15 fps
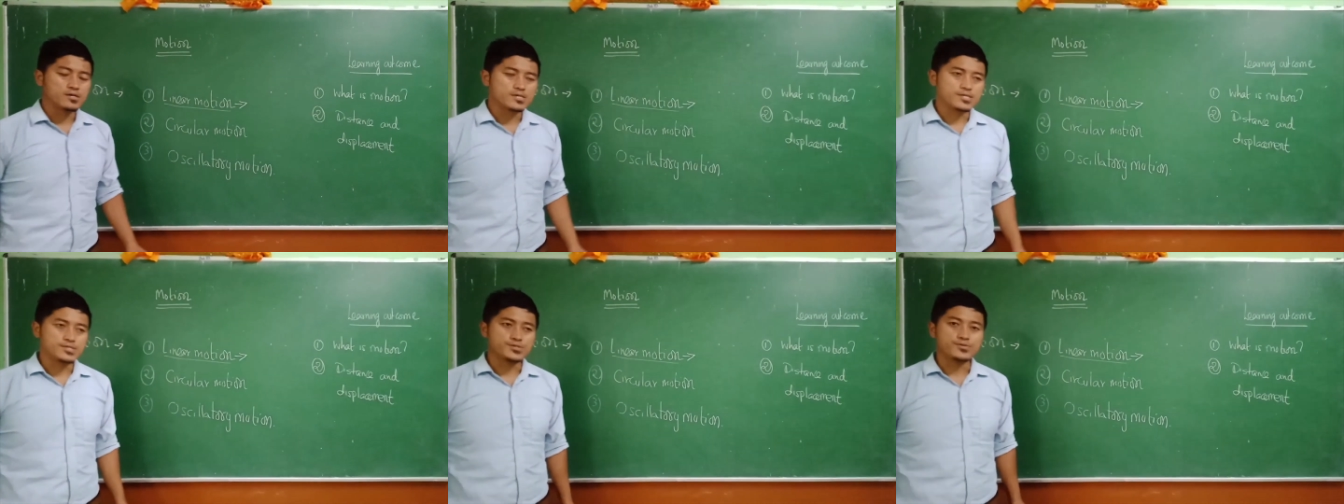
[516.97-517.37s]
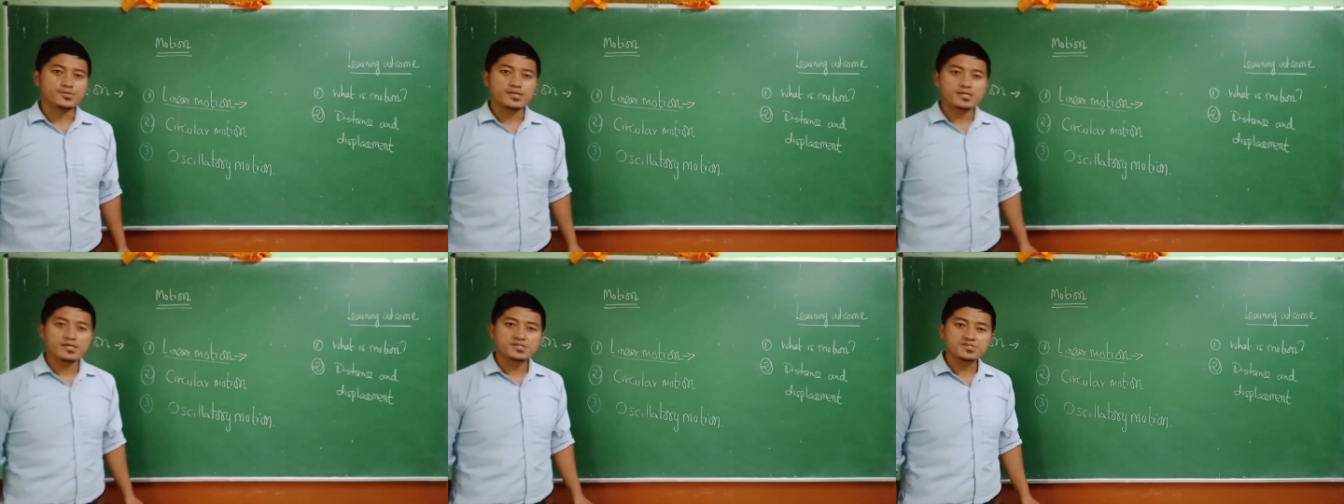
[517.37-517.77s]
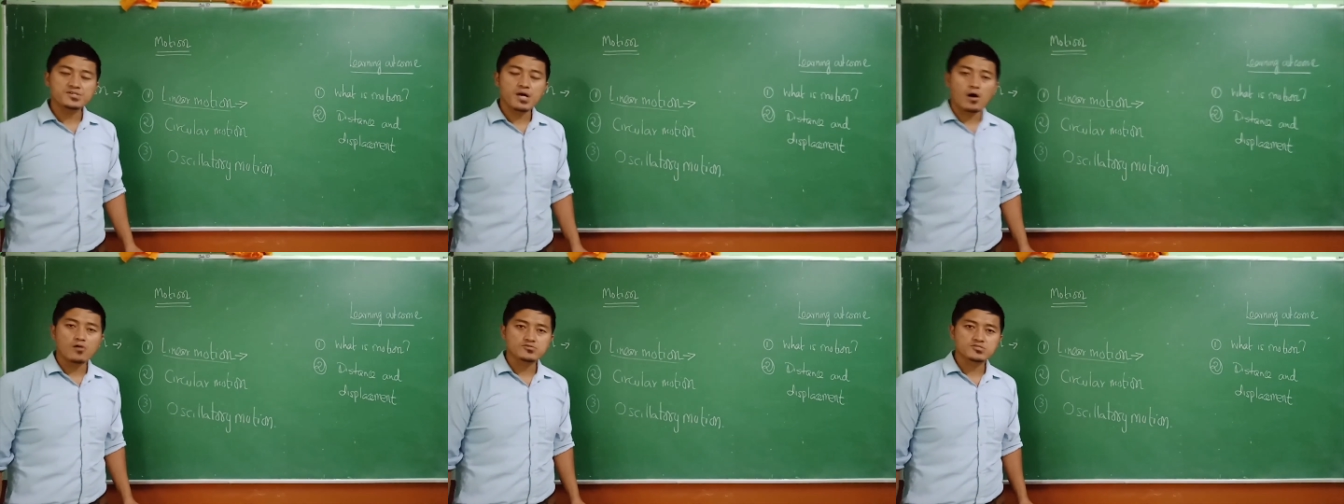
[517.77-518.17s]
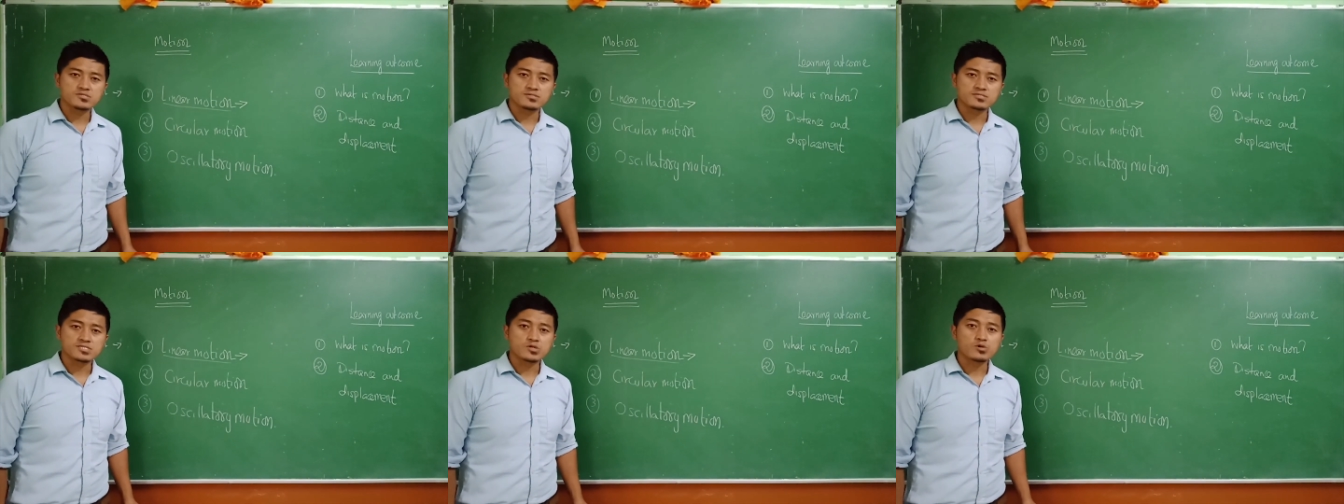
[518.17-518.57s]
during
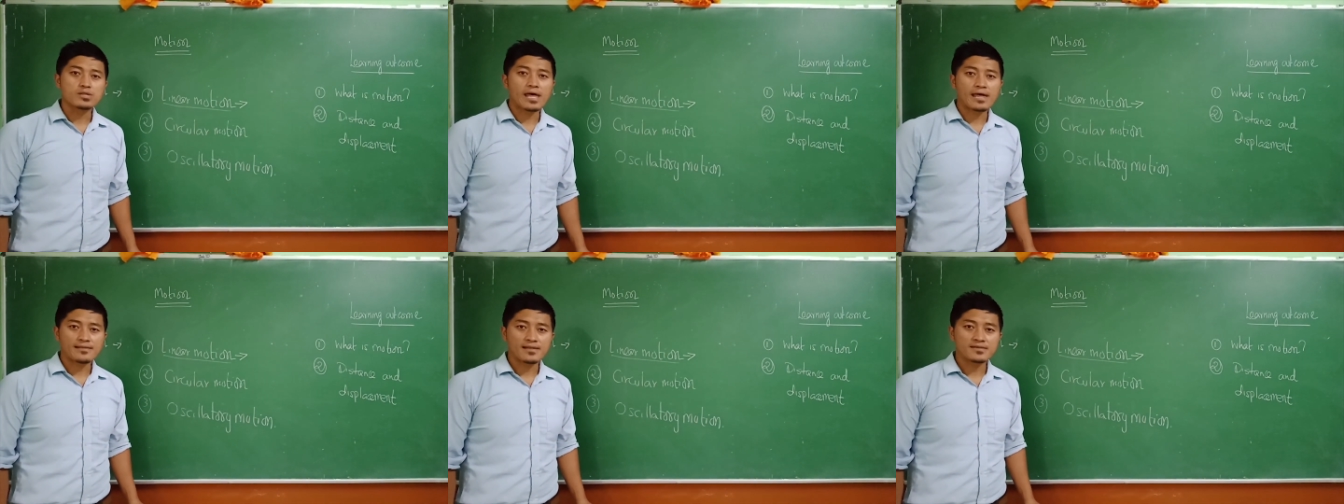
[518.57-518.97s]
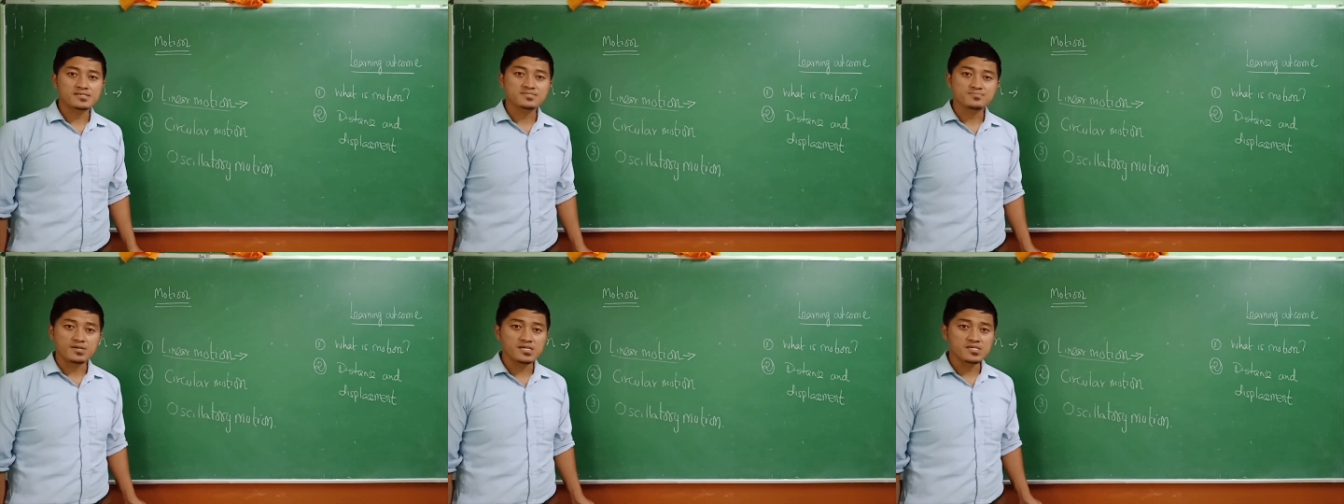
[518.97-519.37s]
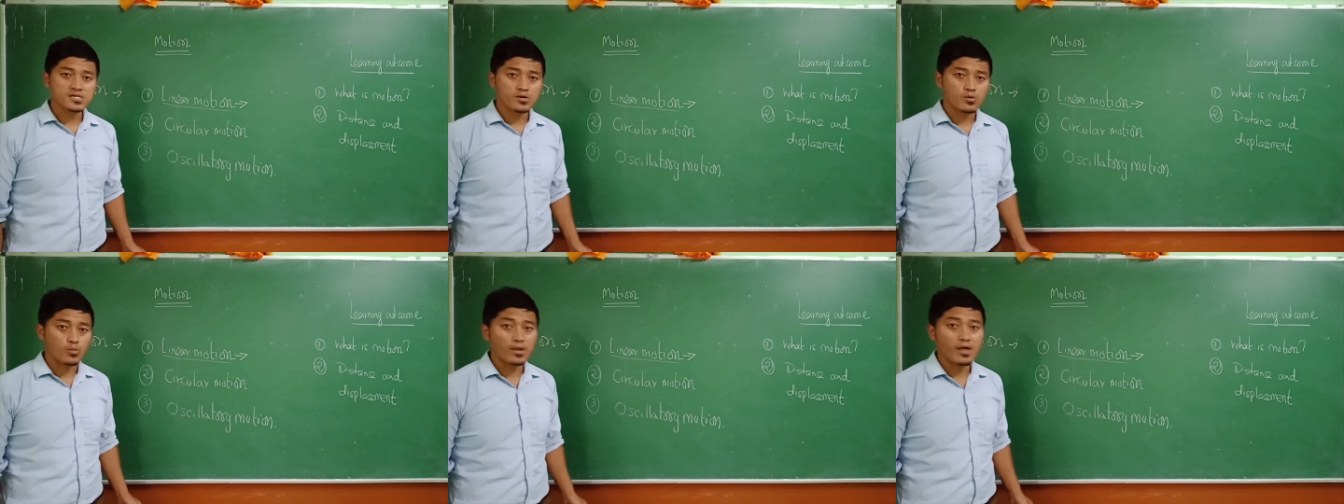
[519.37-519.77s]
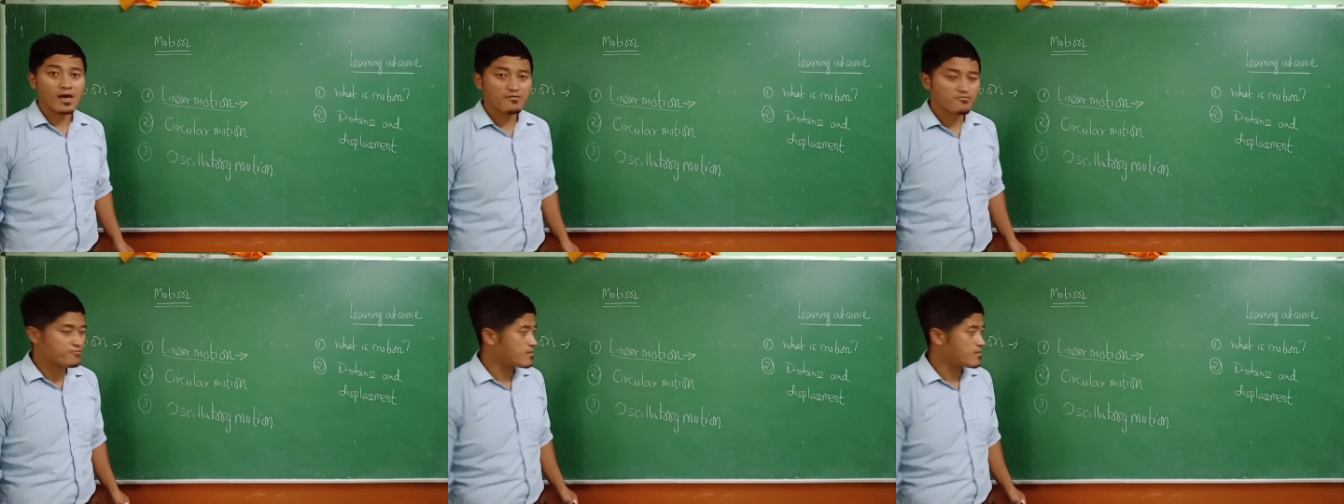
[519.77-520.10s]
inter-house school athletics meet, we have